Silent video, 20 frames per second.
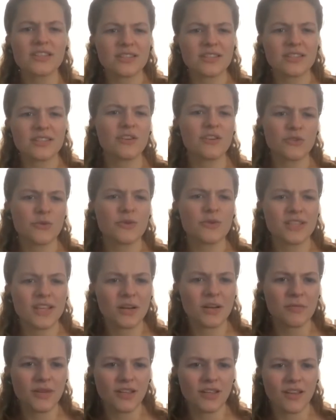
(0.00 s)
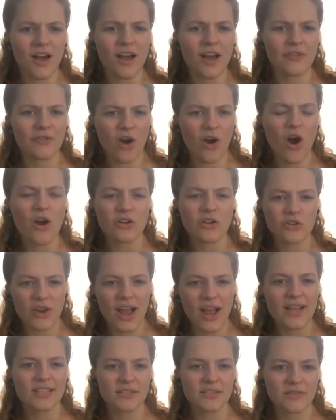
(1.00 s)
There's always gonna be a lot of
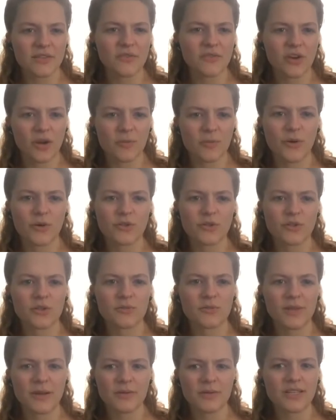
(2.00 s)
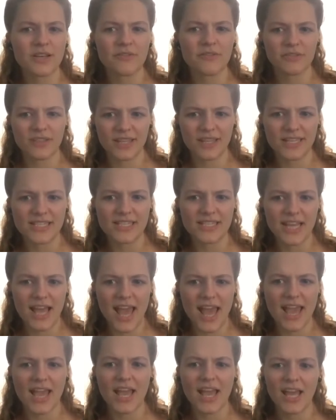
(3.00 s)
contrast of different composers, but I would definitely
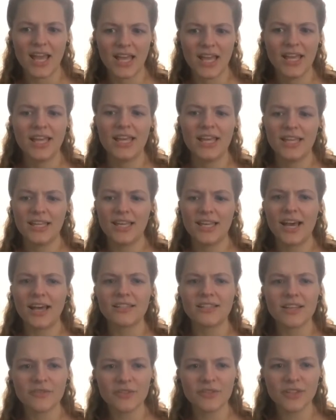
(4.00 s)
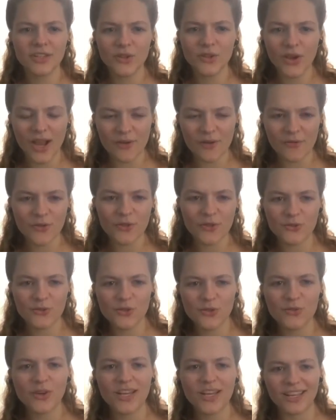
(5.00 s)
say, yeah, definitely look out for those
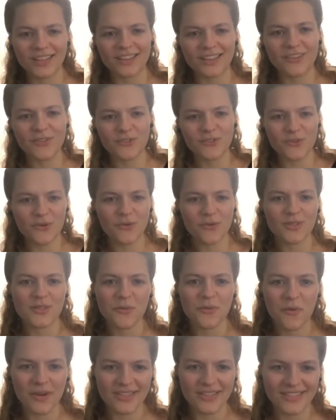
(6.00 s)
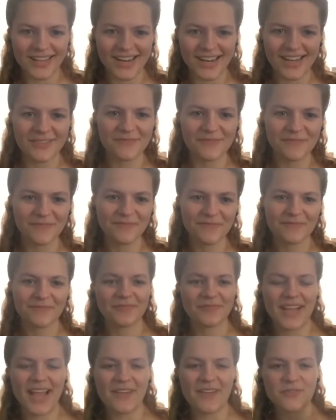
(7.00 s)
three. Those are always the ones that I
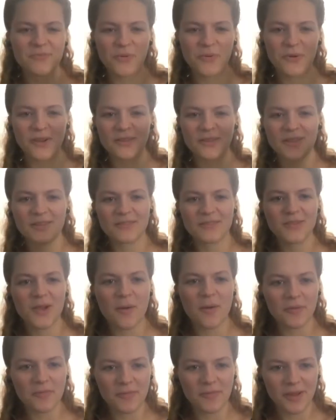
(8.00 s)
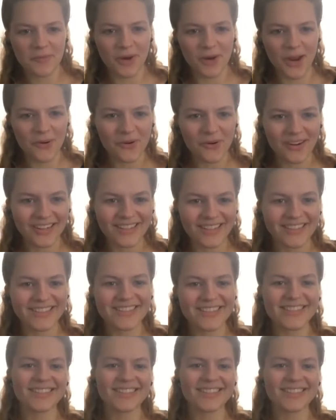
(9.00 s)
have to put at the top of my priorities.